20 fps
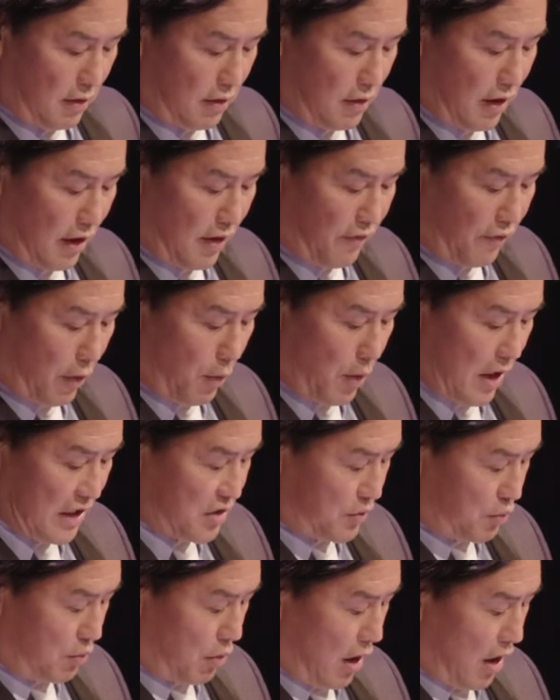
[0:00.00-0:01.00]
Look for
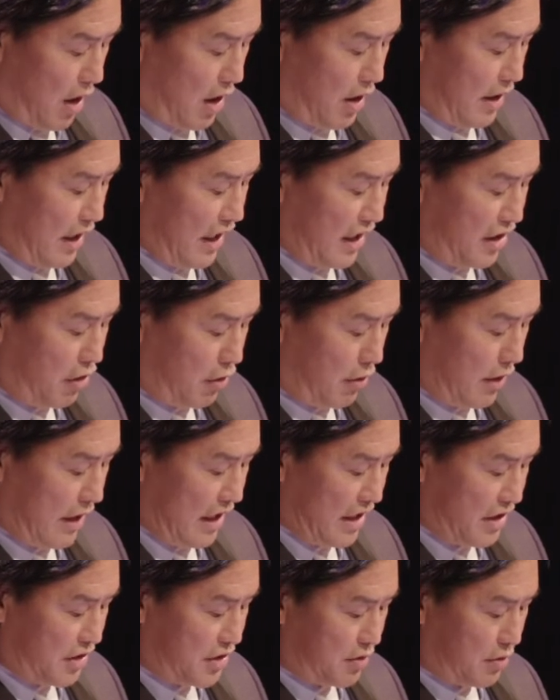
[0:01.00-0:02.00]
what's wrong in your
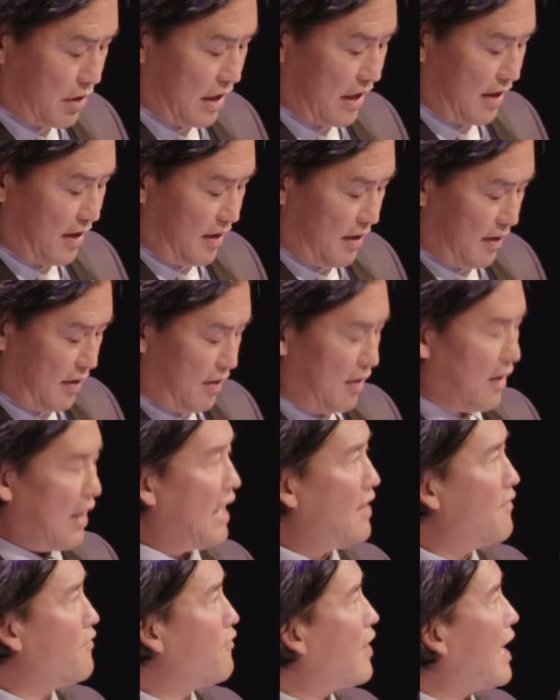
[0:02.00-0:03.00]
industry
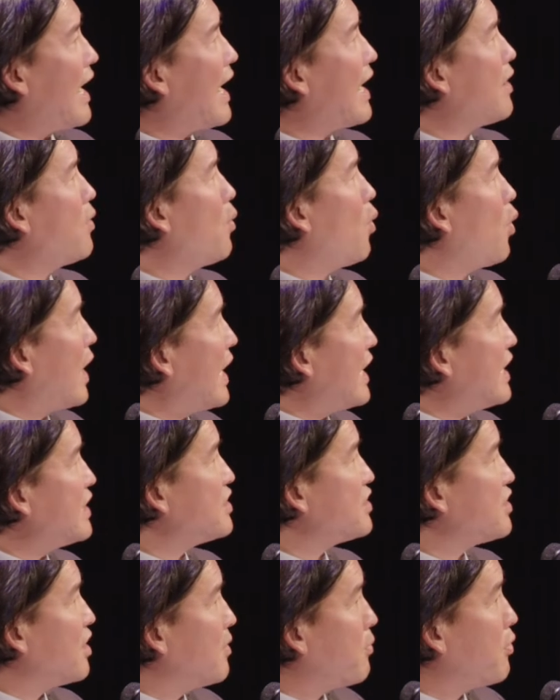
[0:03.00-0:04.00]
and find
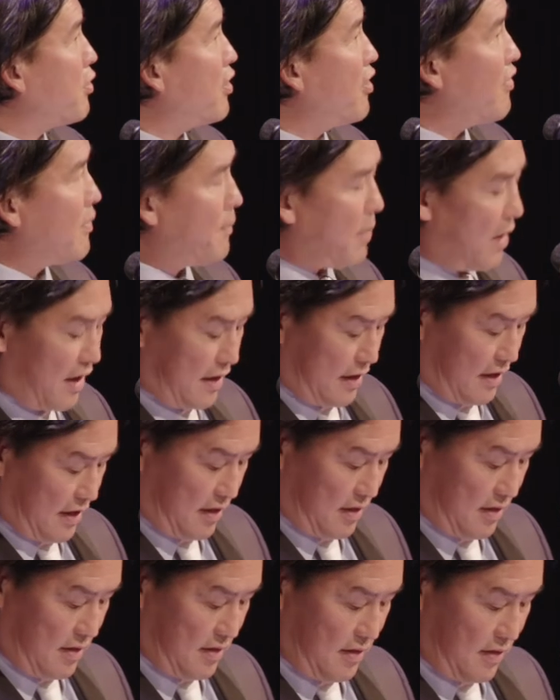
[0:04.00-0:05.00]
ways to improve upon it.
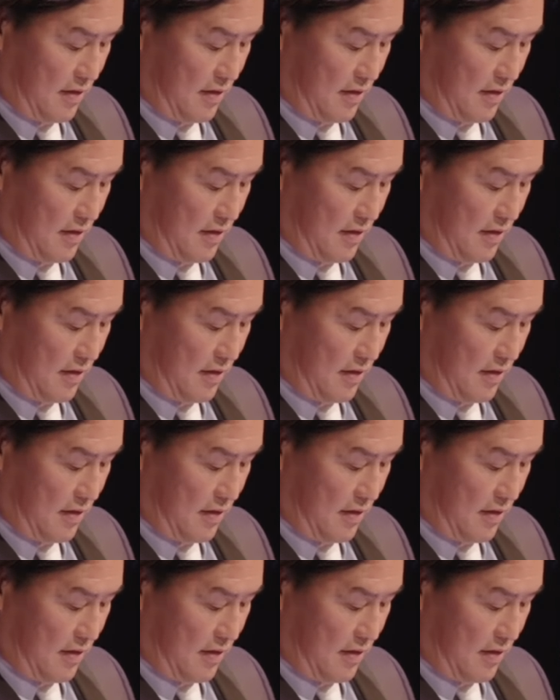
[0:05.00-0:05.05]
